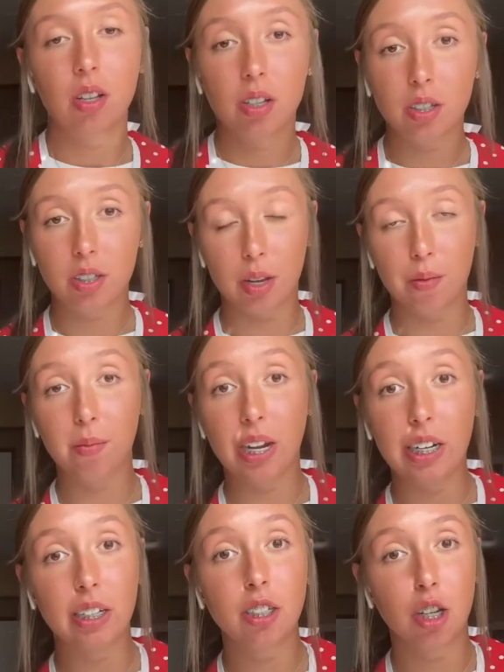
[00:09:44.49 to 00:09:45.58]
some
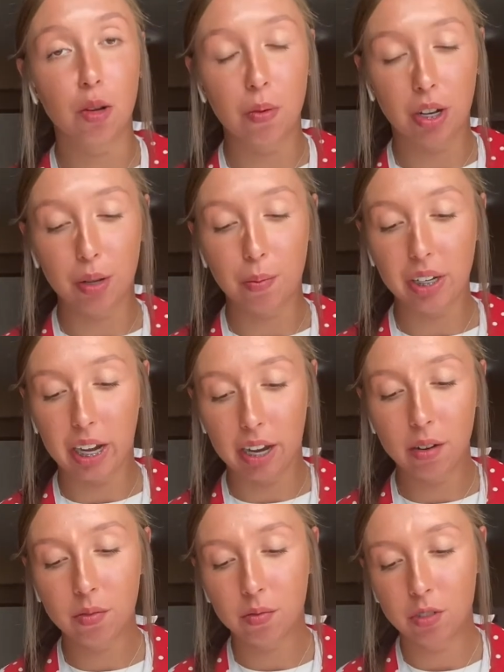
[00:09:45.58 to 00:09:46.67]
hand soap on them
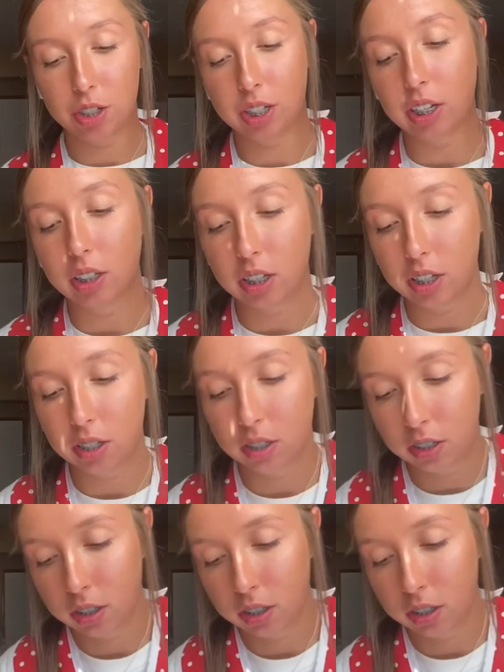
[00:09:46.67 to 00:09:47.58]
again, just like this.